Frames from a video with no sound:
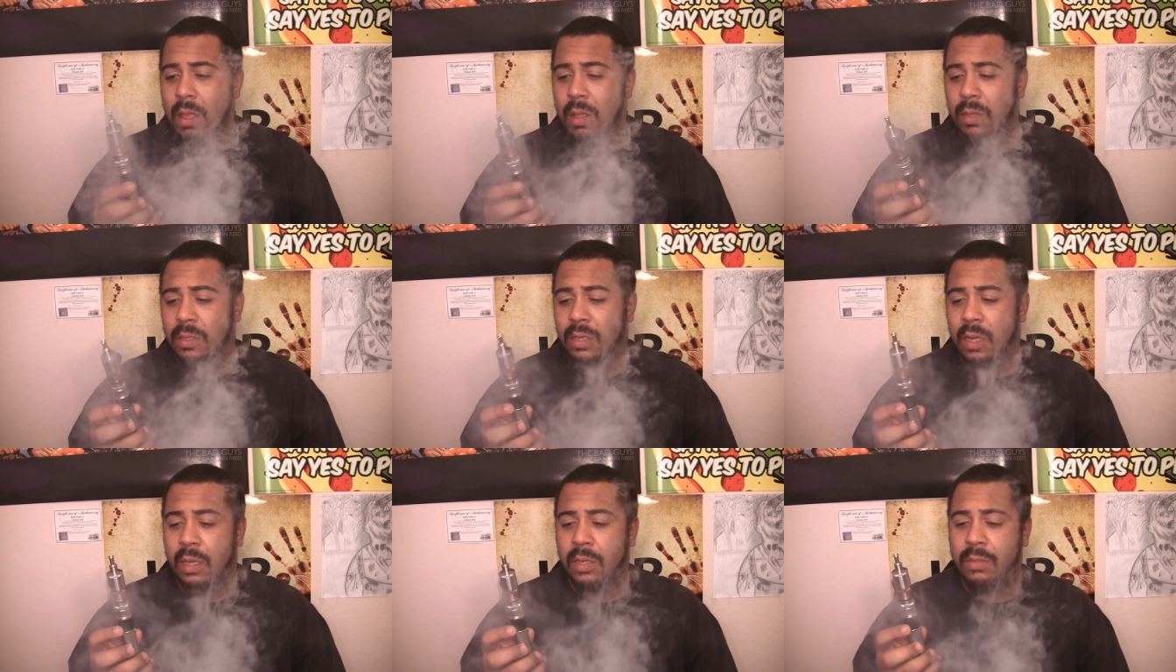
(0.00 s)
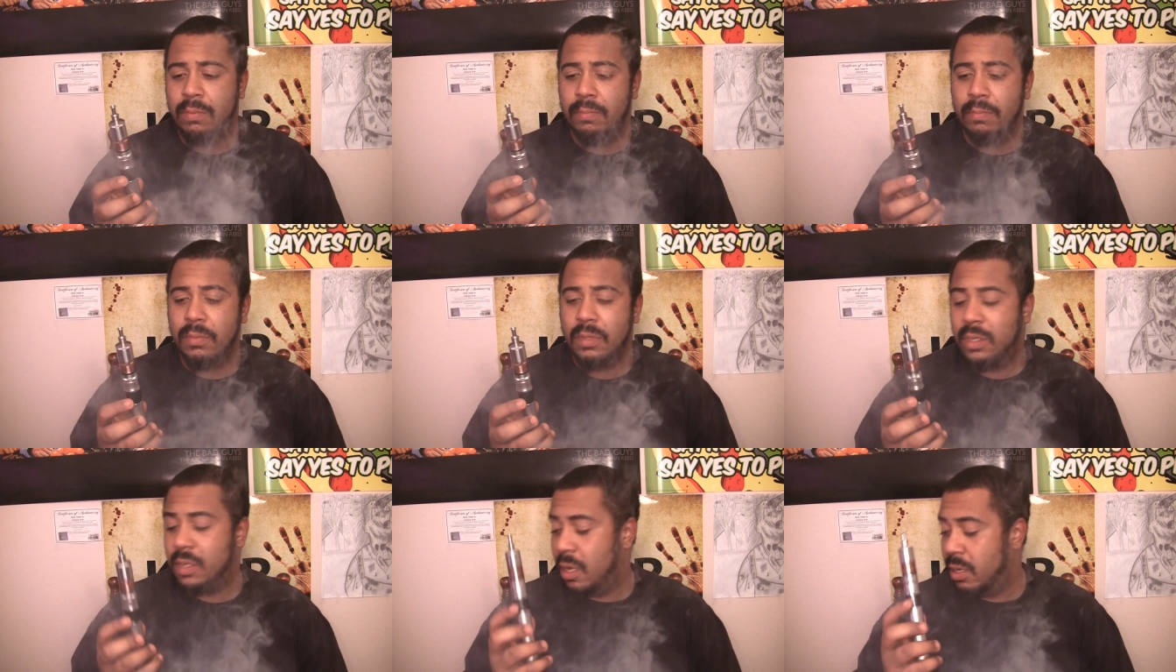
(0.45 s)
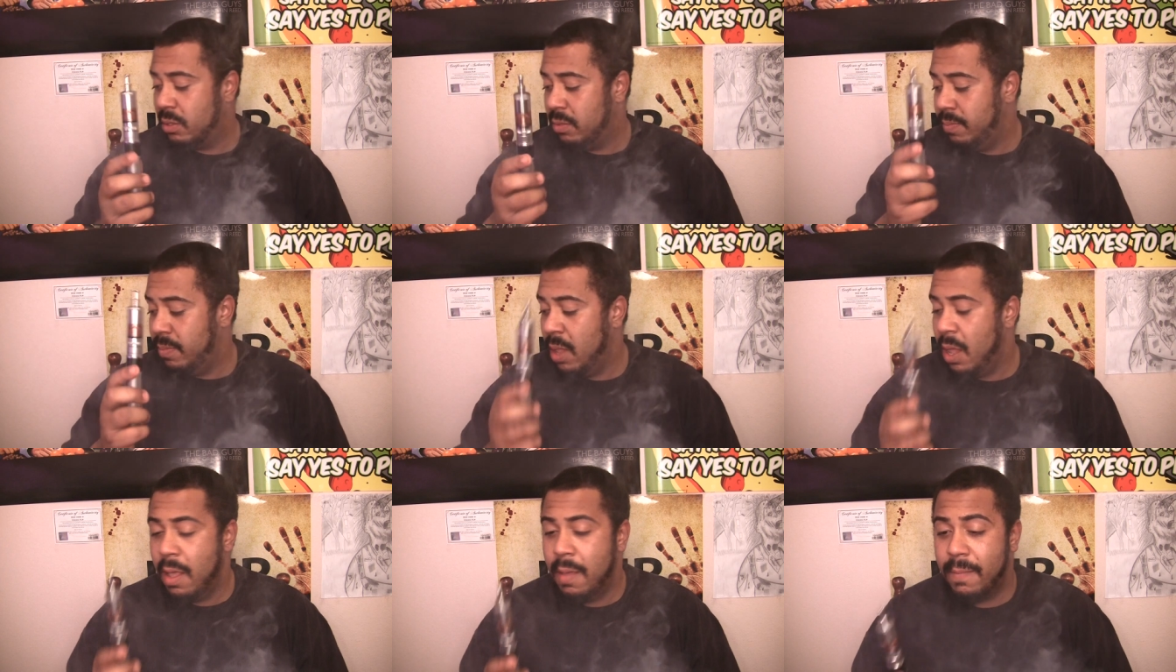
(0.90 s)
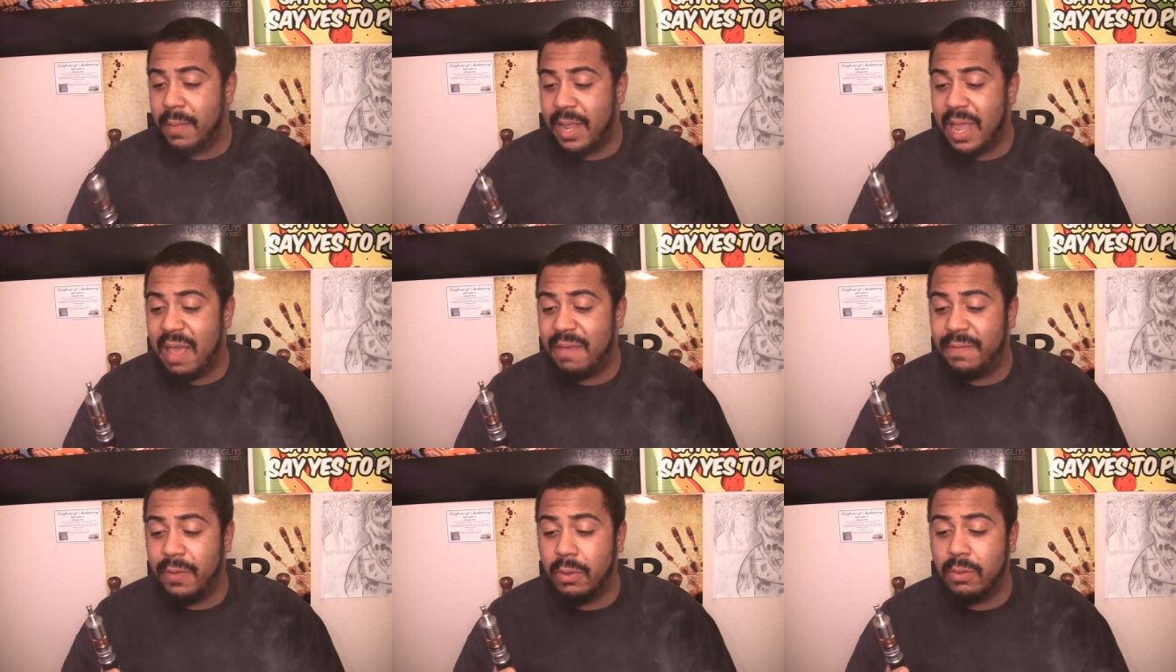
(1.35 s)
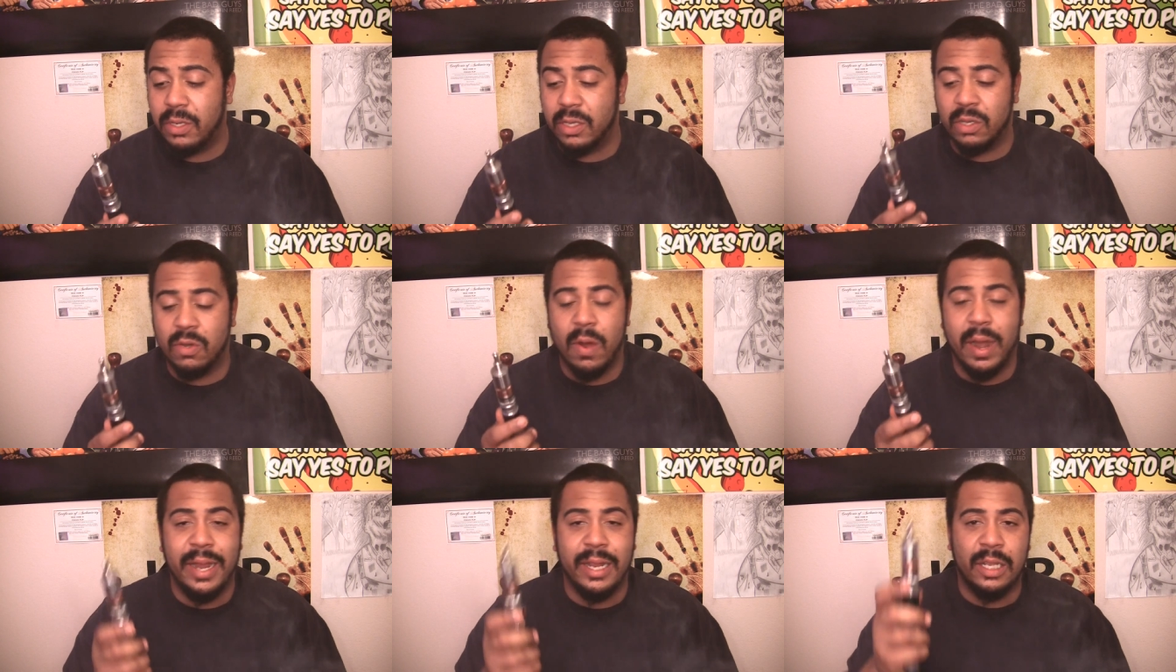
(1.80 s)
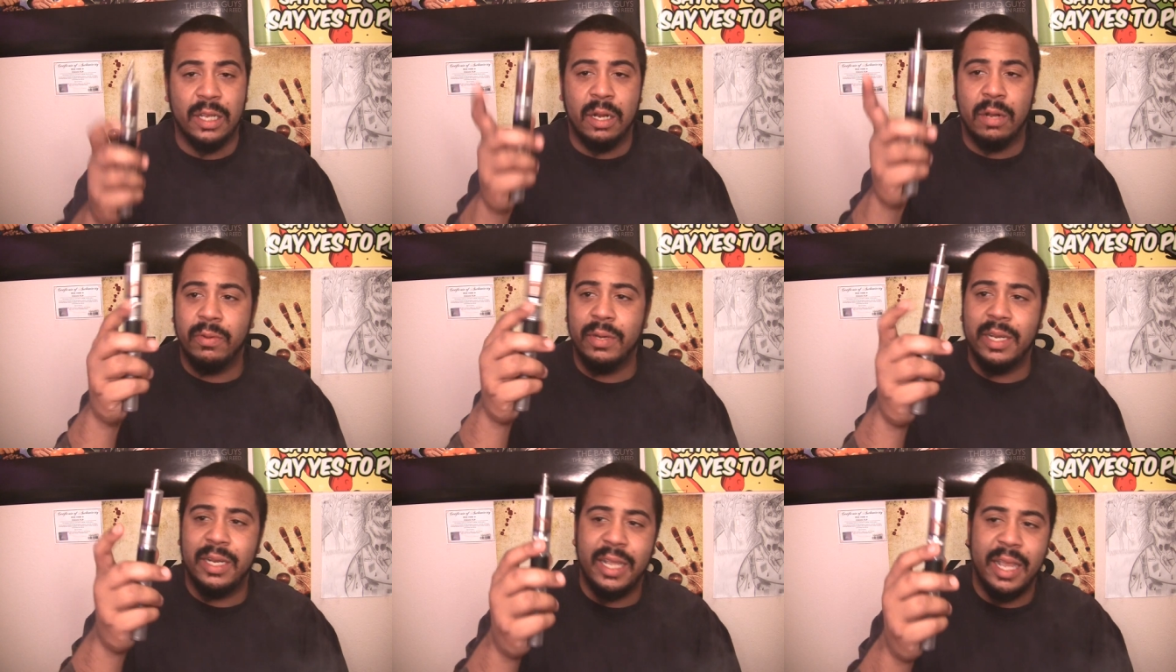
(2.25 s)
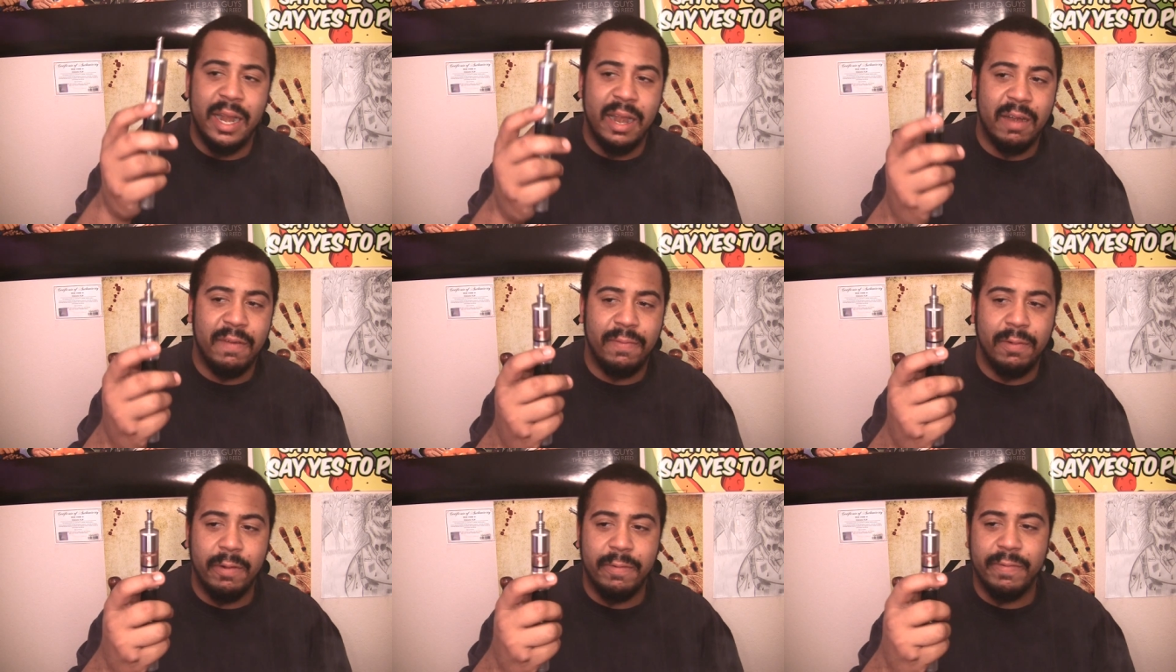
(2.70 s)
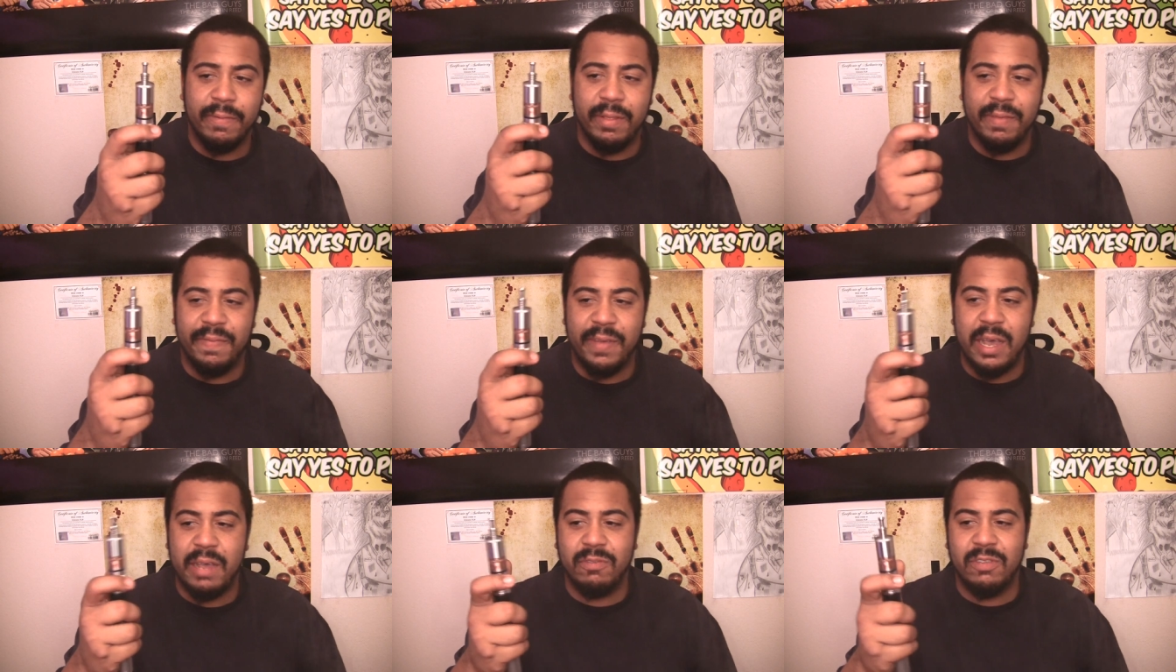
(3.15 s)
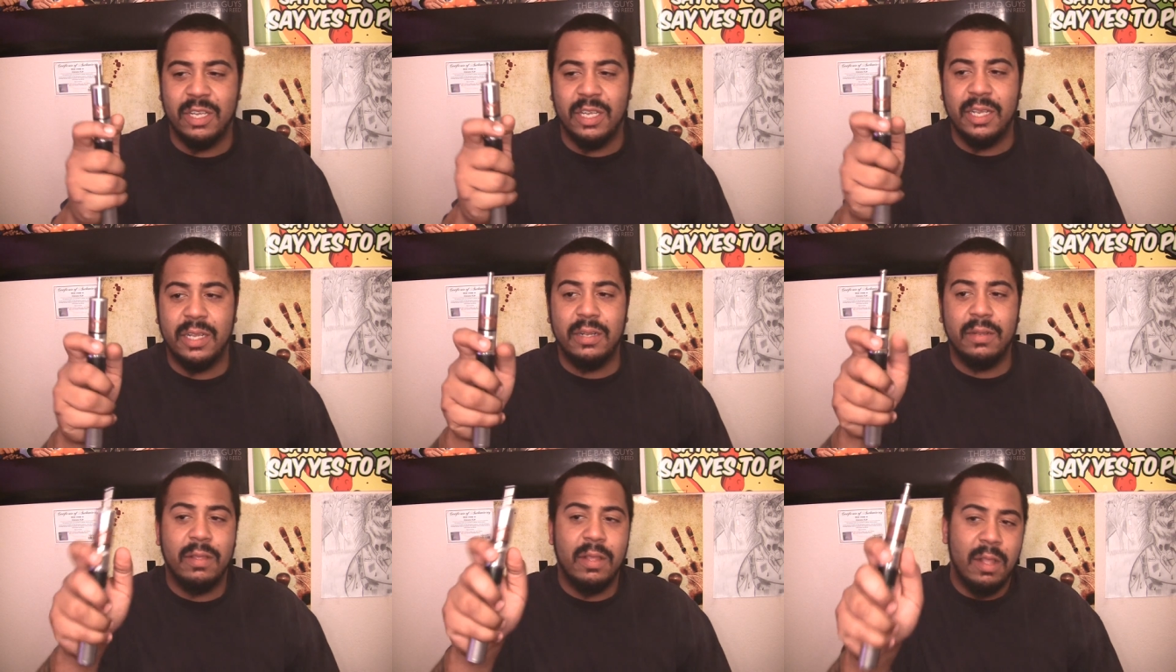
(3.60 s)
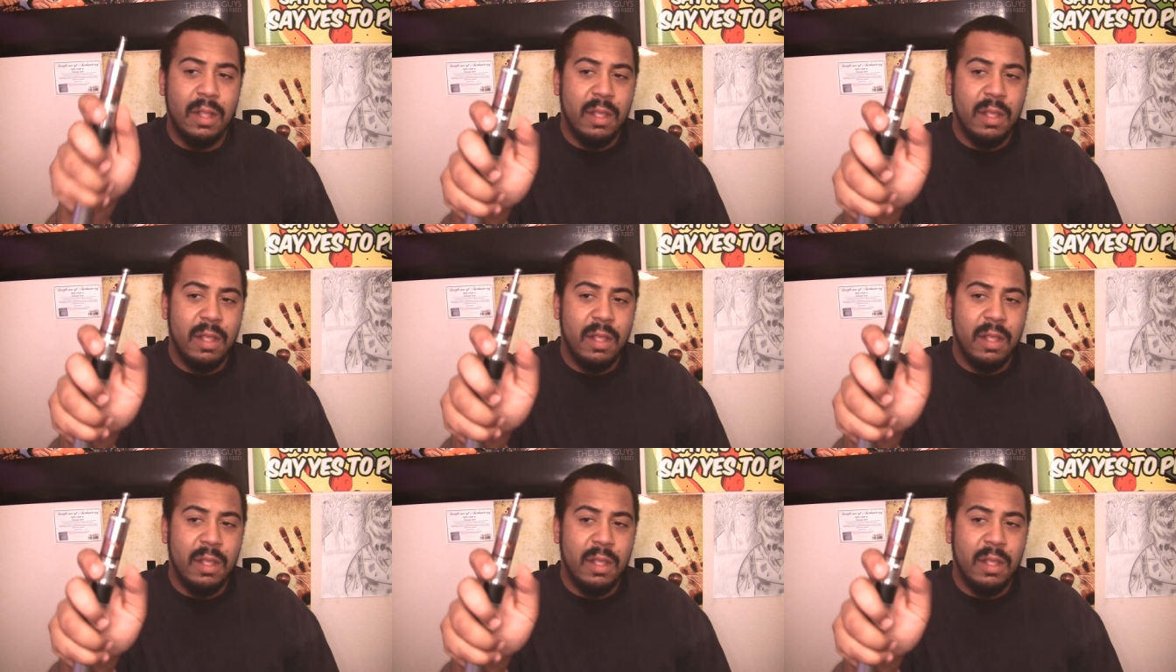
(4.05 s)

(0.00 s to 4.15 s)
It's awesome, it's awesome. But yeah, folks, it's great. You don't need to get airflow from the 510.